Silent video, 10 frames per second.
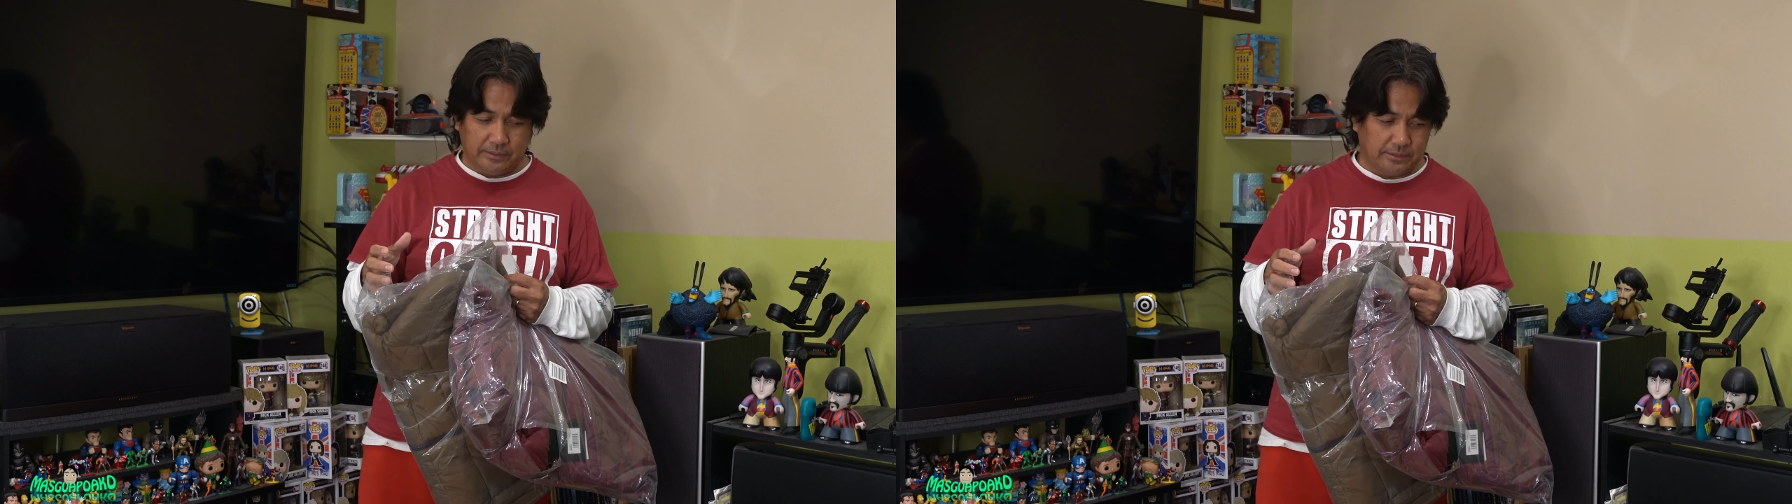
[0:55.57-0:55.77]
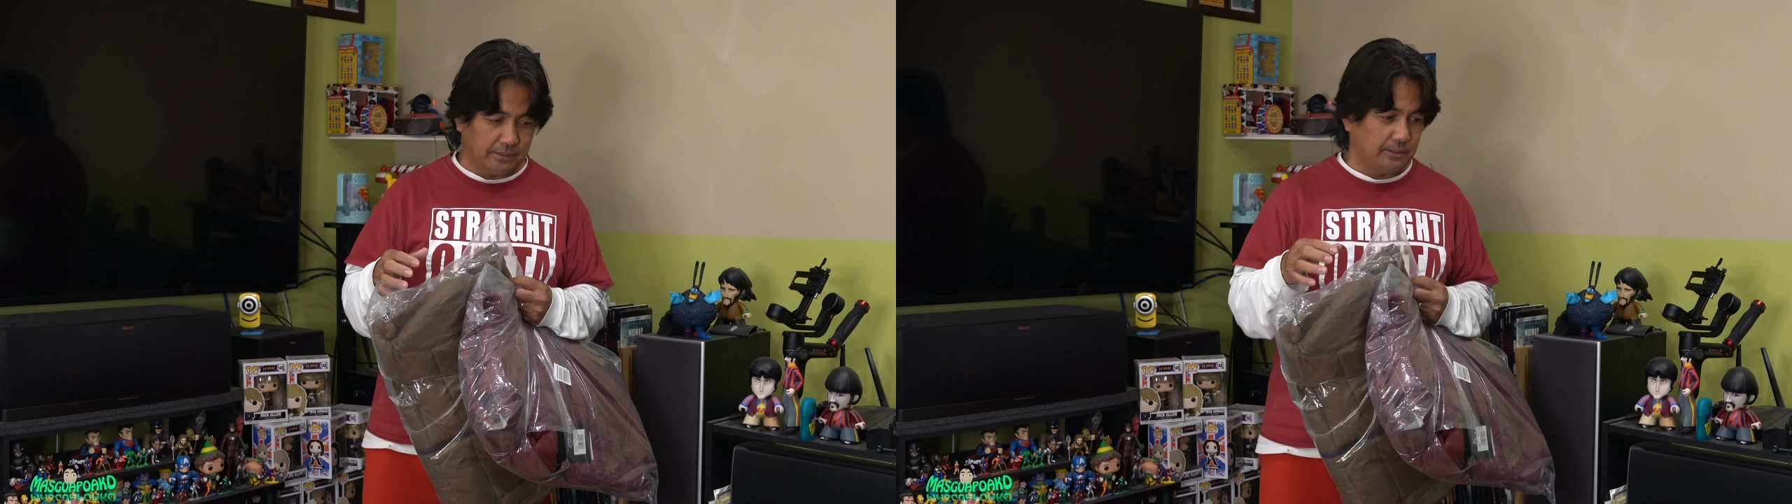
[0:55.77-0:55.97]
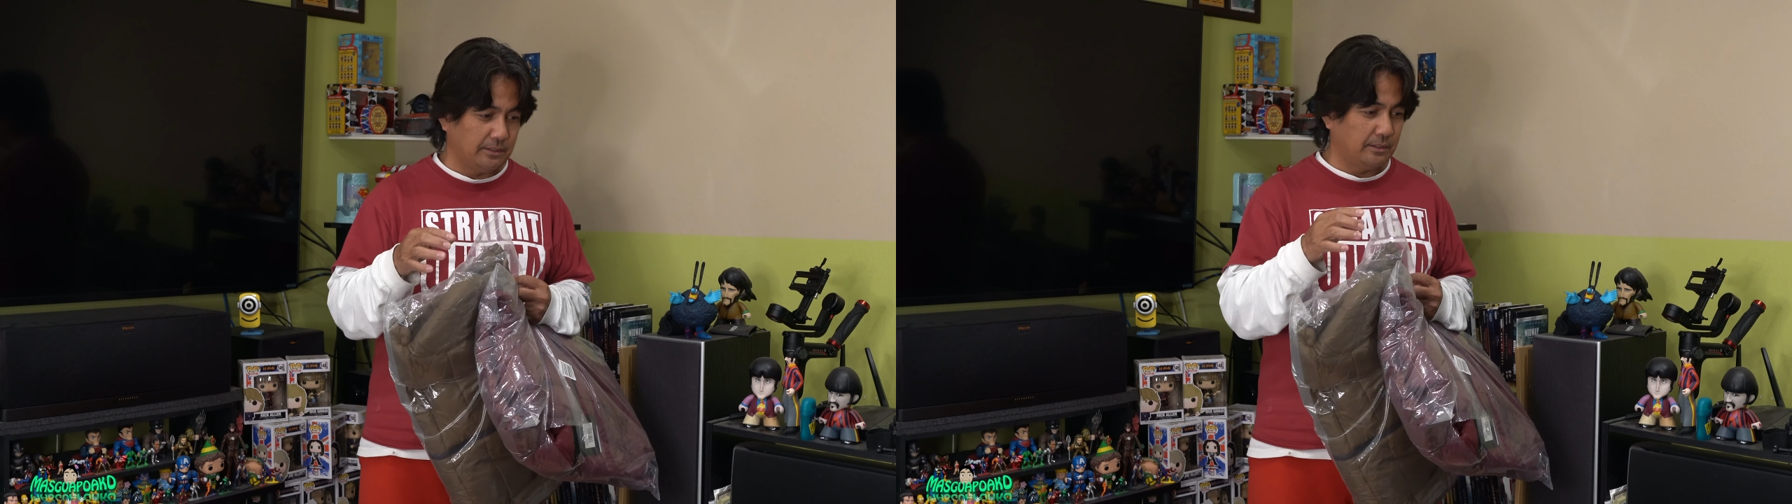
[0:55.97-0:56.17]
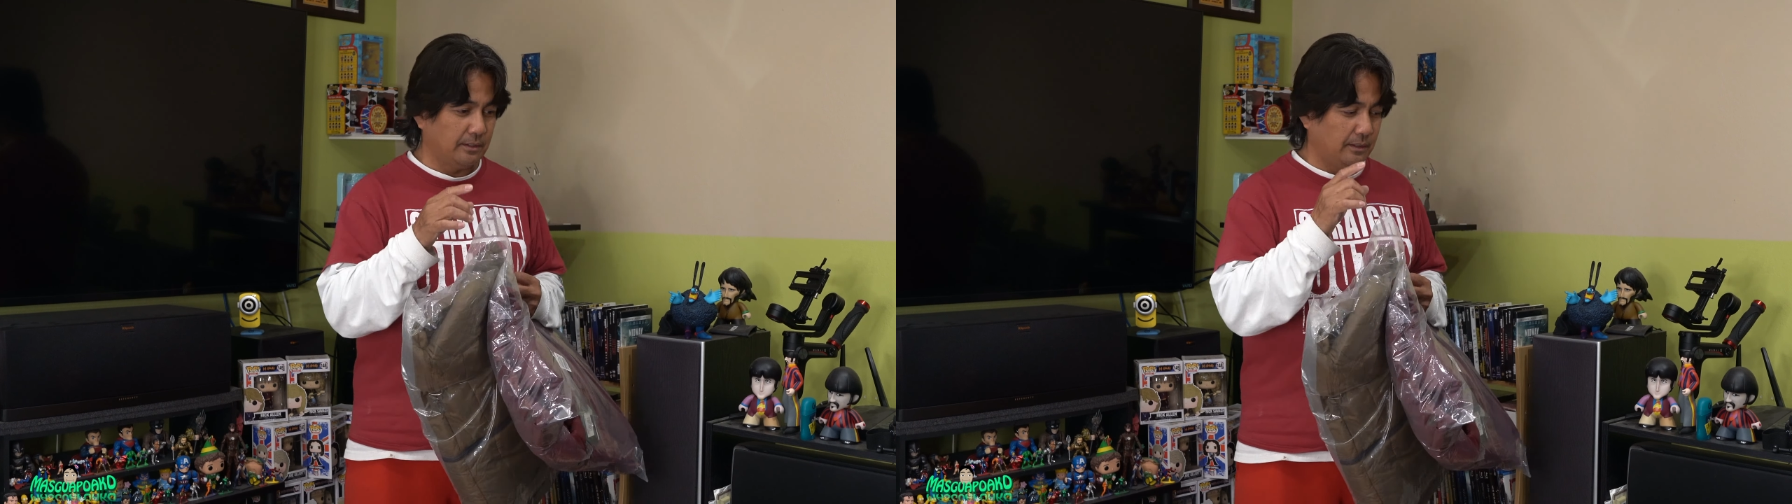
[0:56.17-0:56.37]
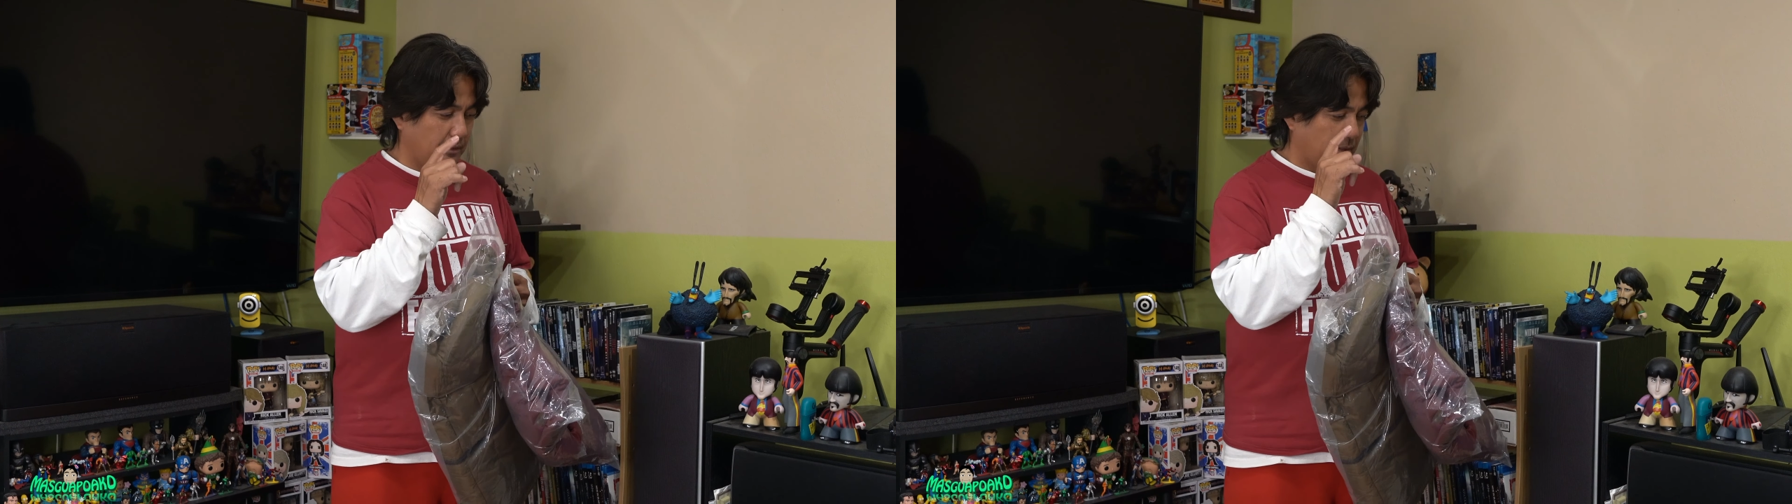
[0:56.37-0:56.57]
So
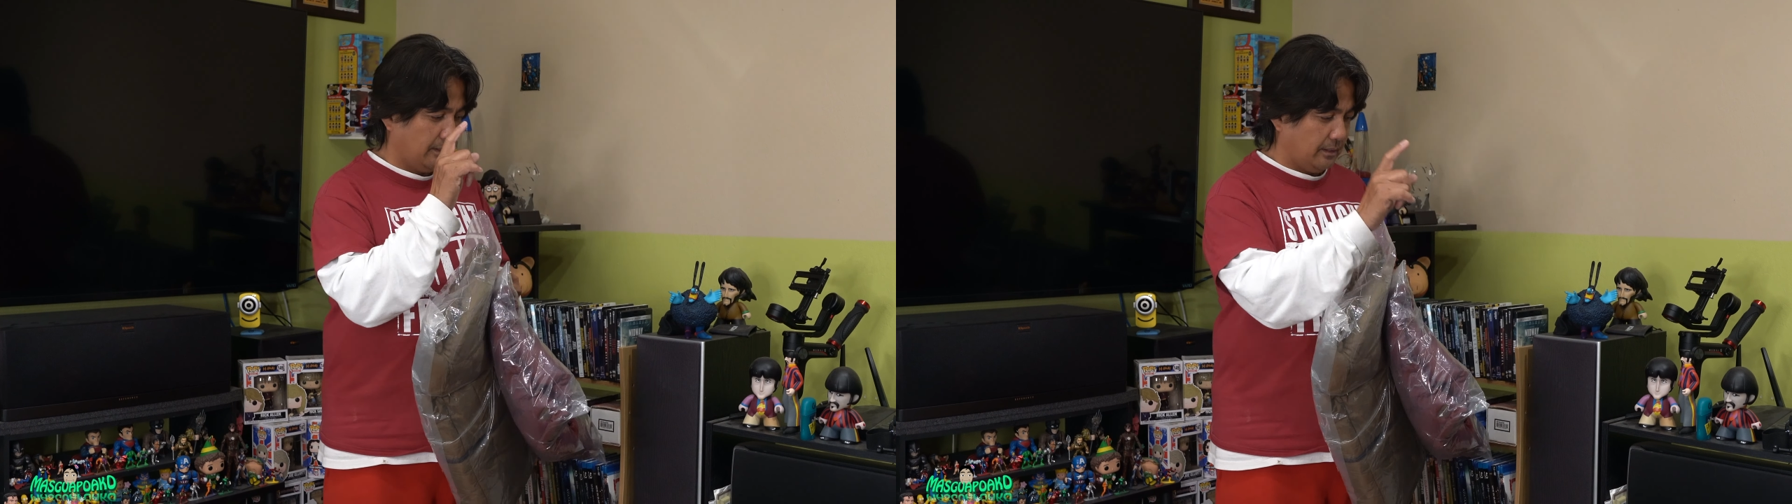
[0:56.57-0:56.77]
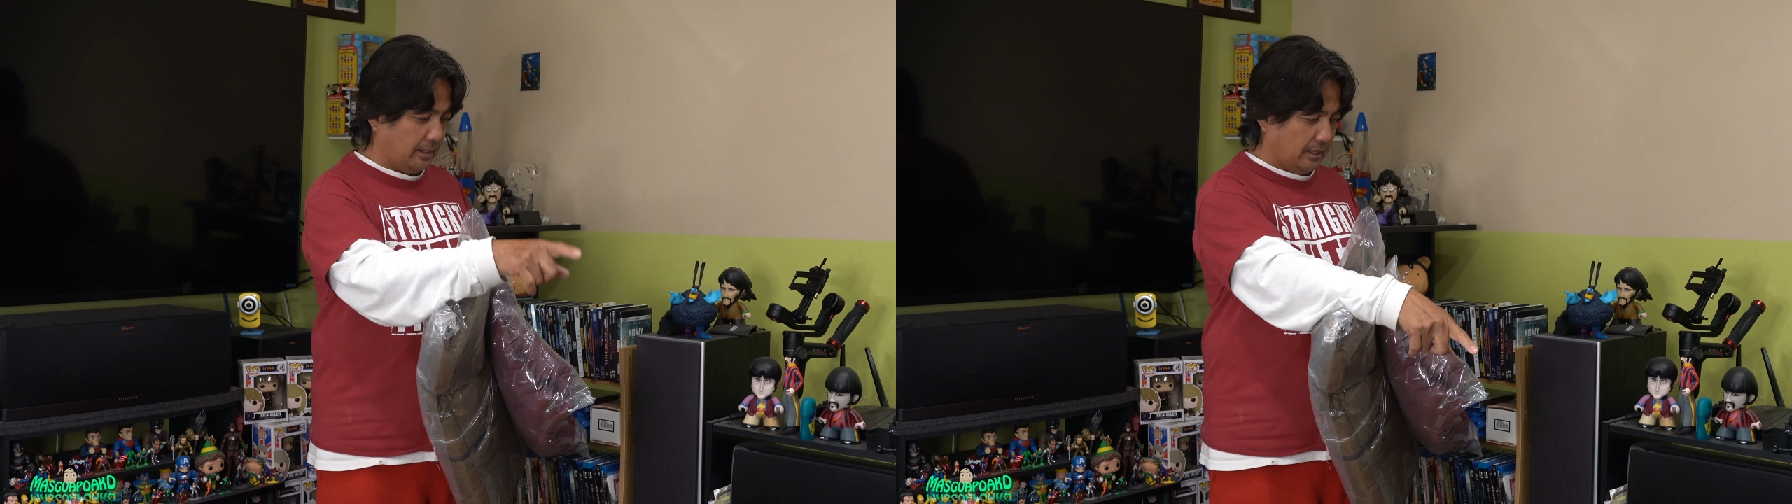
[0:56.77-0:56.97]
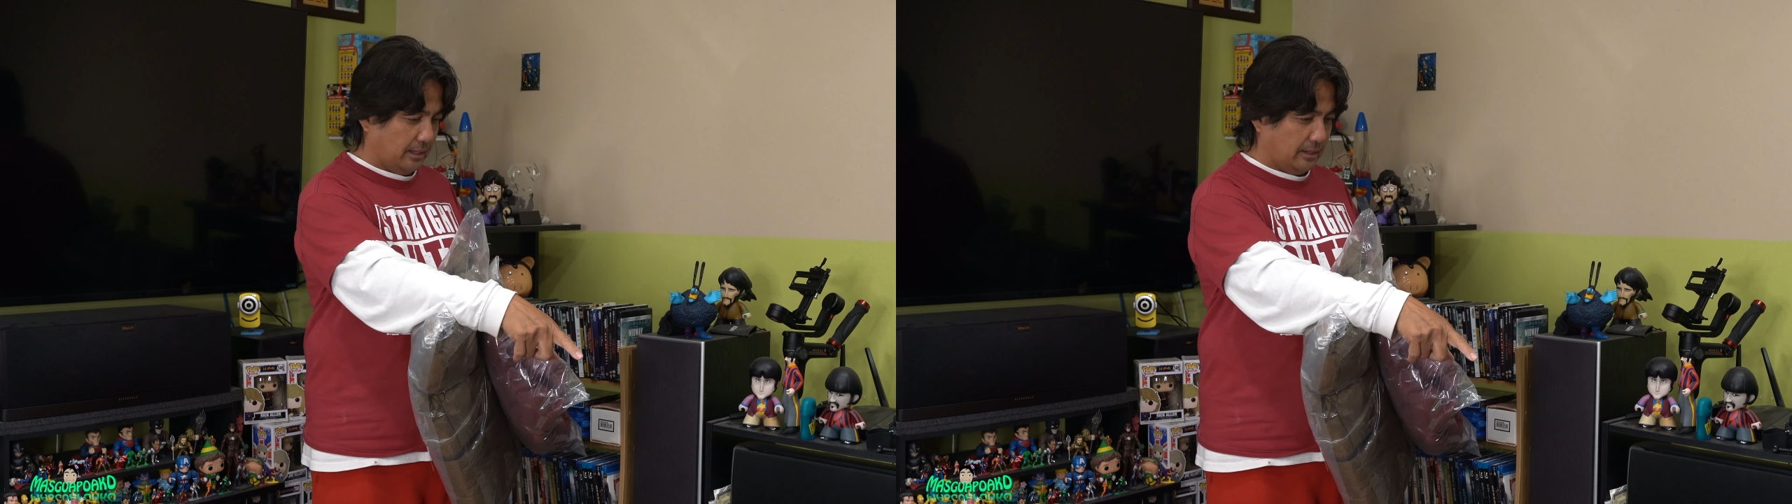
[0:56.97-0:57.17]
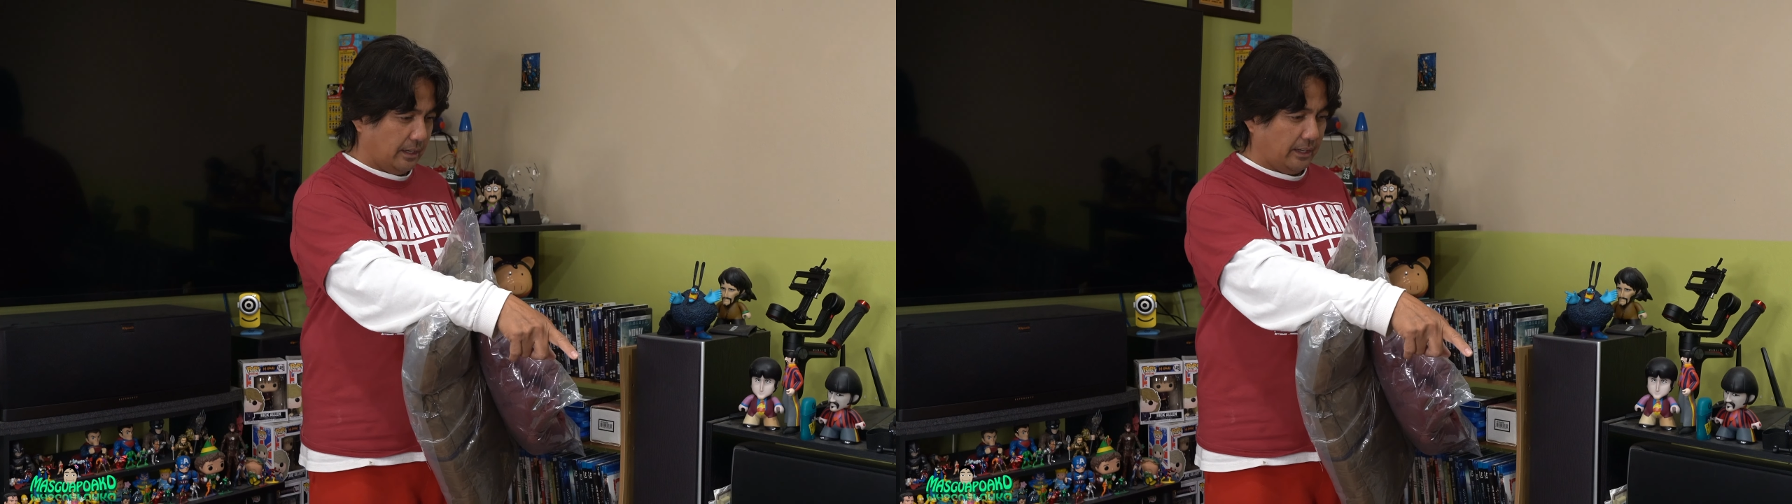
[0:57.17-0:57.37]
I